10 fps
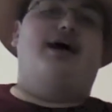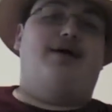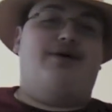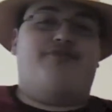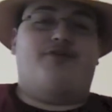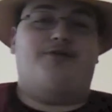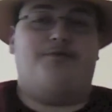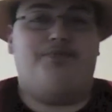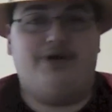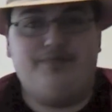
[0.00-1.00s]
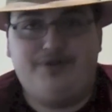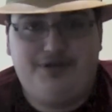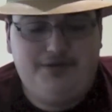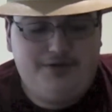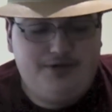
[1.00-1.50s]
However,
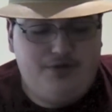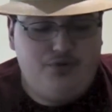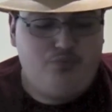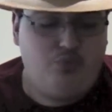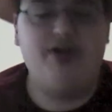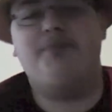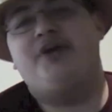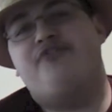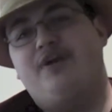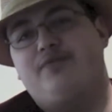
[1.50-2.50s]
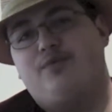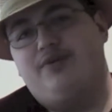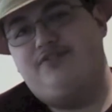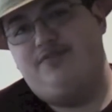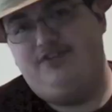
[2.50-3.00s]
probably one of my favorite
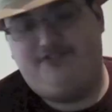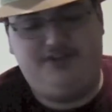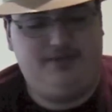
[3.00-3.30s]
ones of these